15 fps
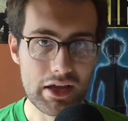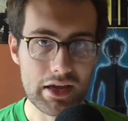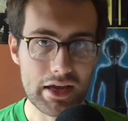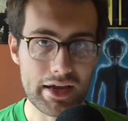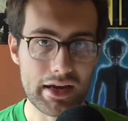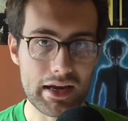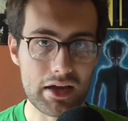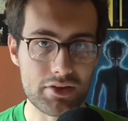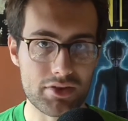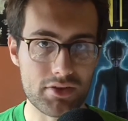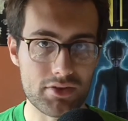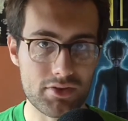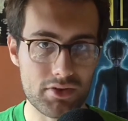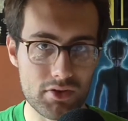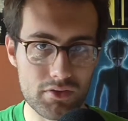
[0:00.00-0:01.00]
it allows
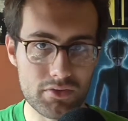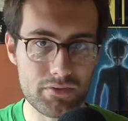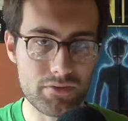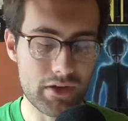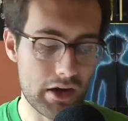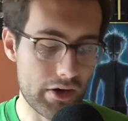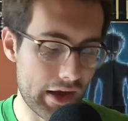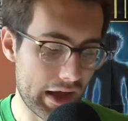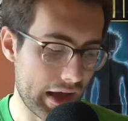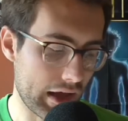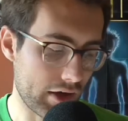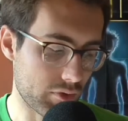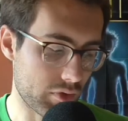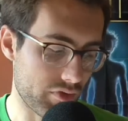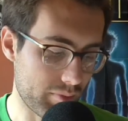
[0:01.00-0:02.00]
us to fill our
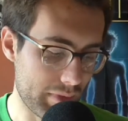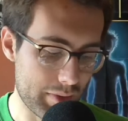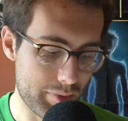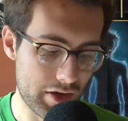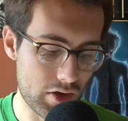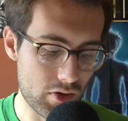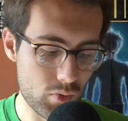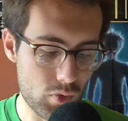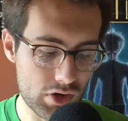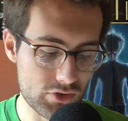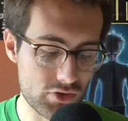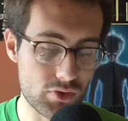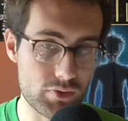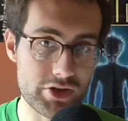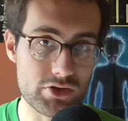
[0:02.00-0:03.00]
hand with maybe 1 or
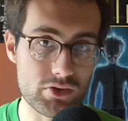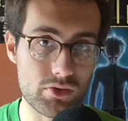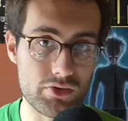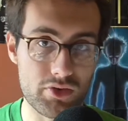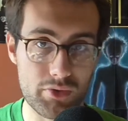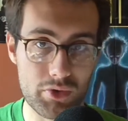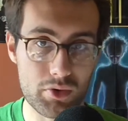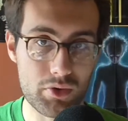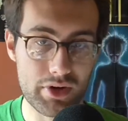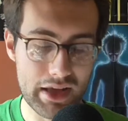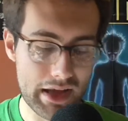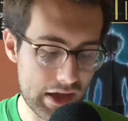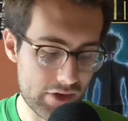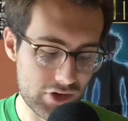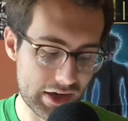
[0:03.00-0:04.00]
2 rituals if we already
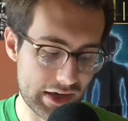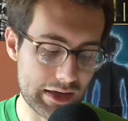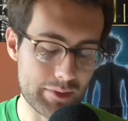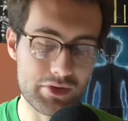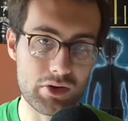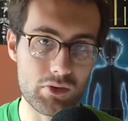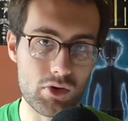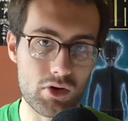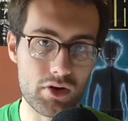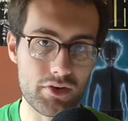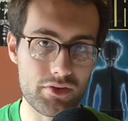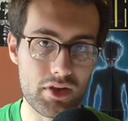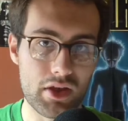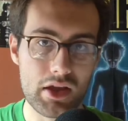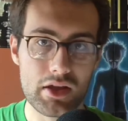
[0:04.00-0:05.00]
have like an Empty the Warrens,